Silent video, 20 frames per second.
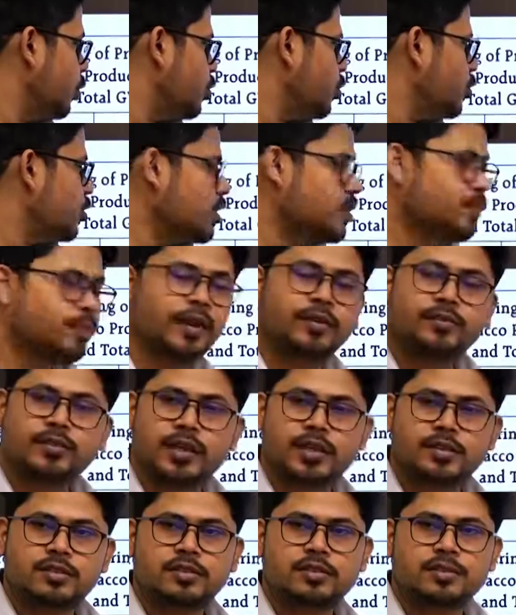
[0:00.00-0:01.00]
juices,
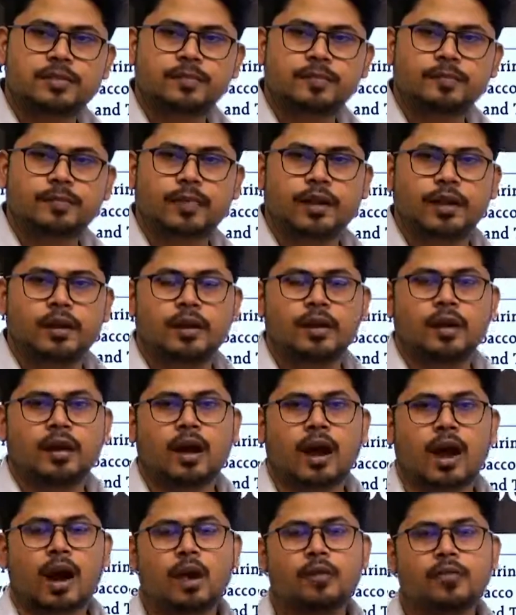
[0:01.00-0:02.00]
beverages.
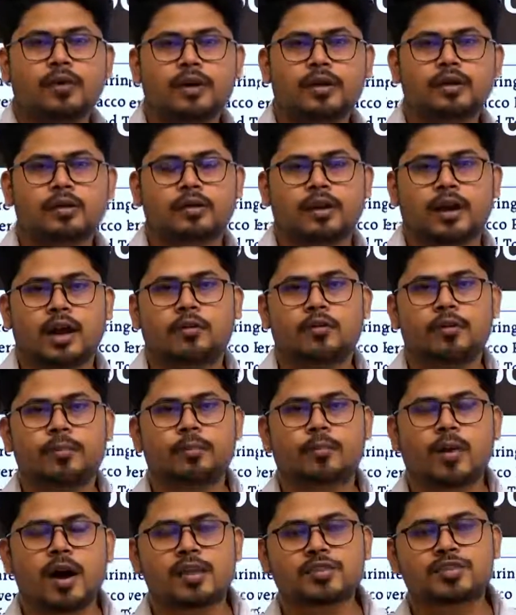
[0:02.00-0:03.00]
Our
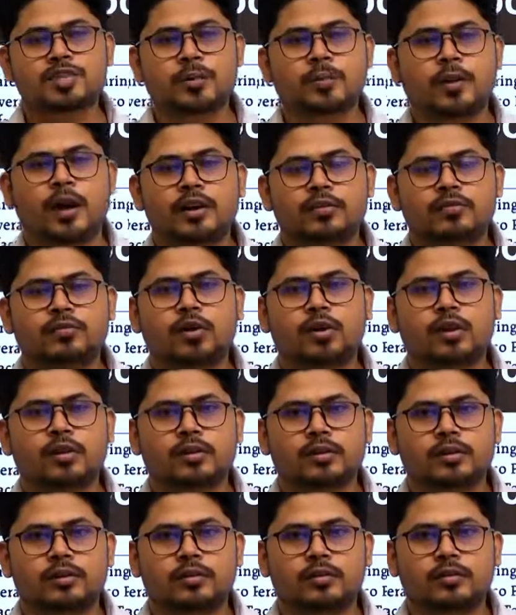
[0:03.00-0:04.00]
mass demand
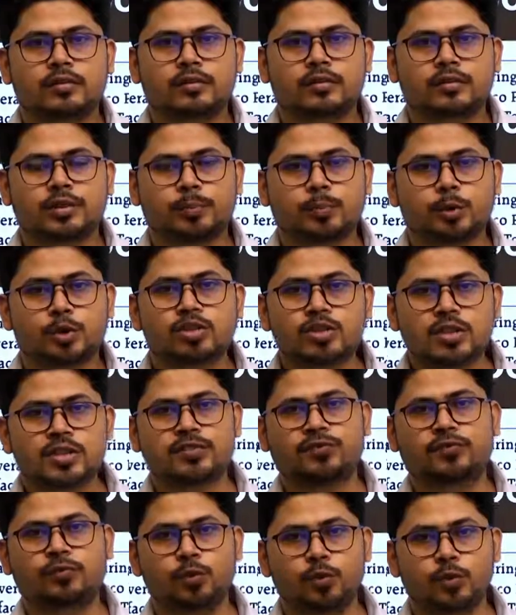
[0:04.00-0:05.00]
for the processed
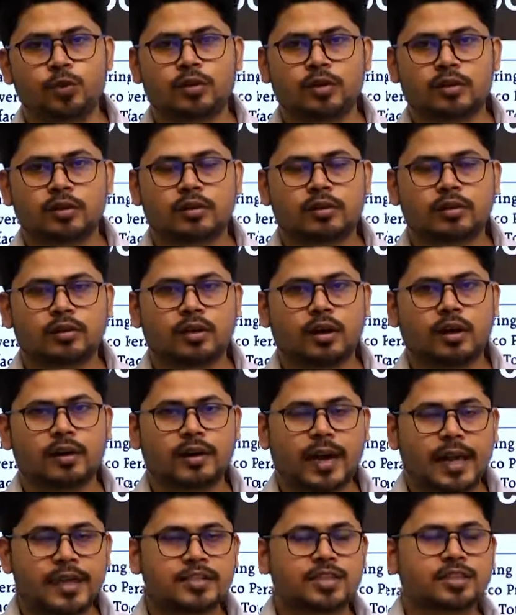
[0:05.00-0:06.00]
food
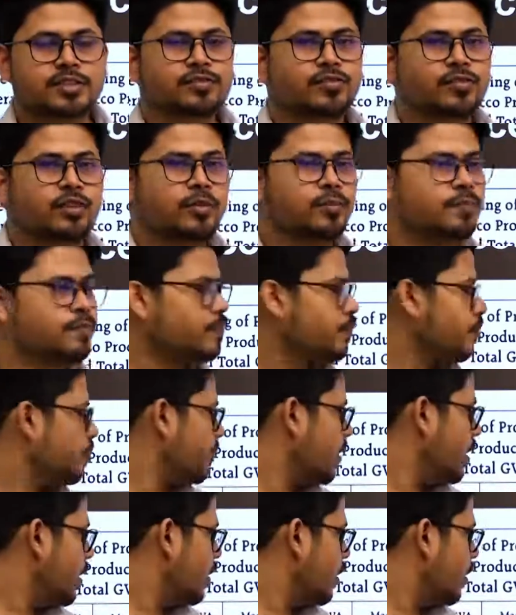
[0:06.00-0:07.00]
arises from
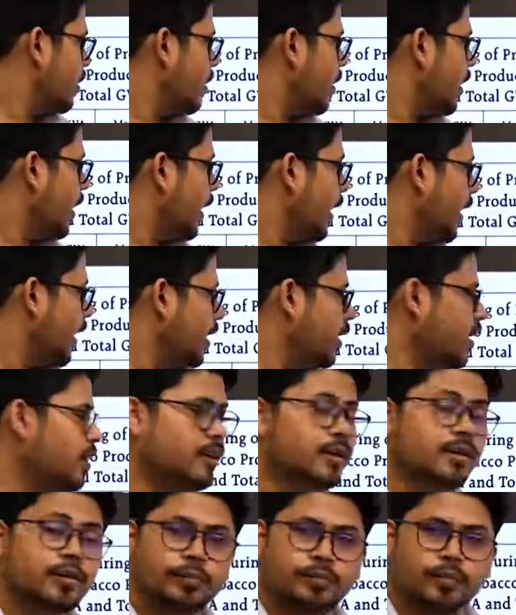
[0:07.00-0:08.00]

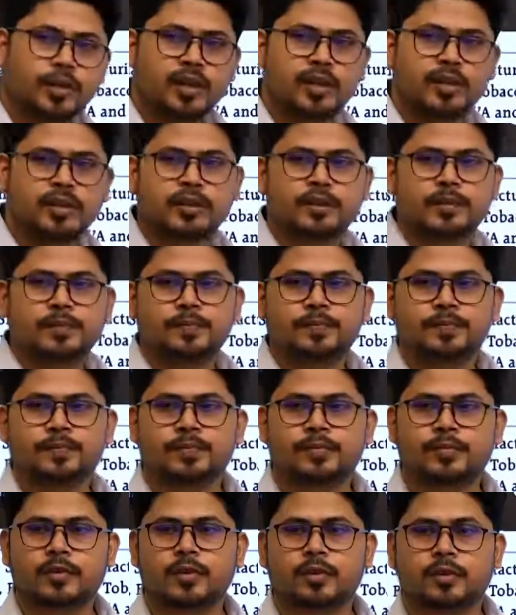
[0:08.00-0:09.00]
dairy, meat,
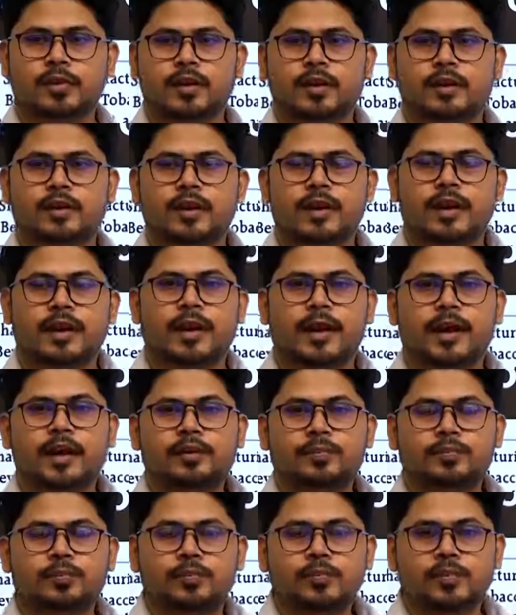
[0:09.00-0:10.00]
okay,
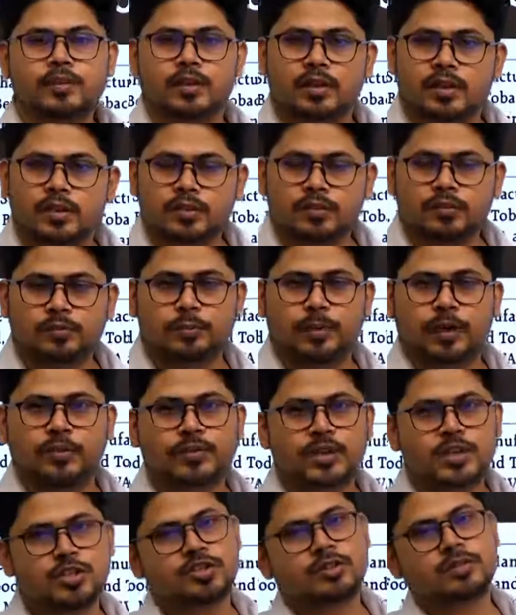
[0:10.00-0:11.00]
and
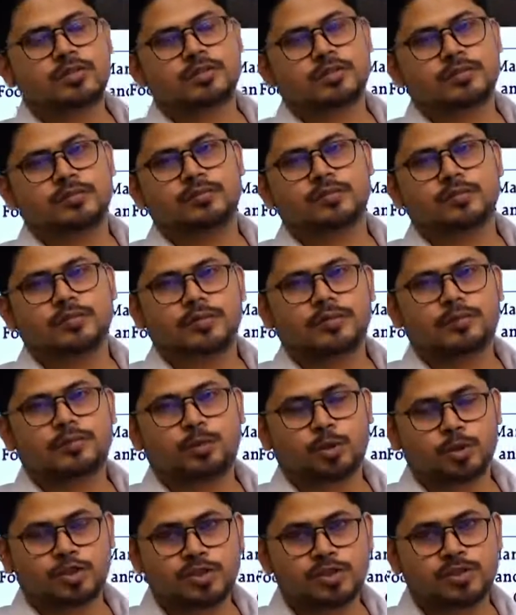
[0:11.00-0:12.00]
beverages,
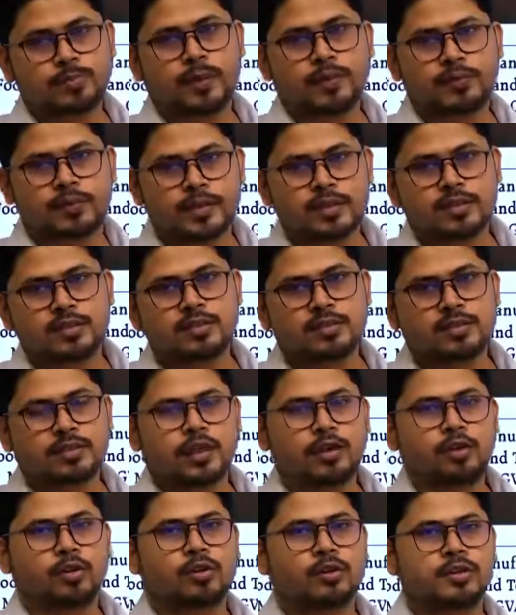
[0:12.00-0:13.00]
processed beverages
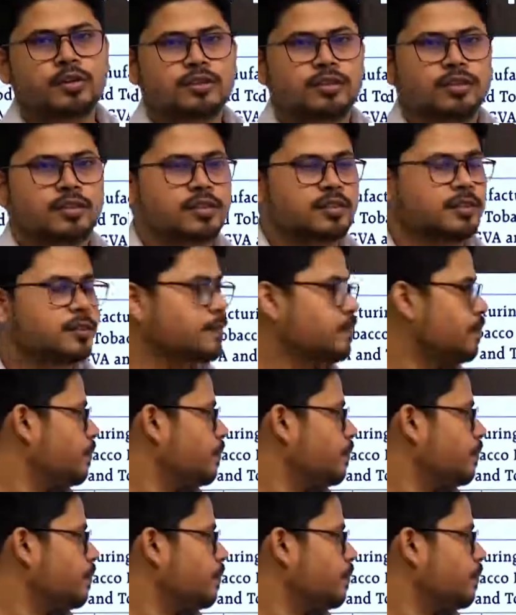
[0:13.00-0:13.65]
and all these things.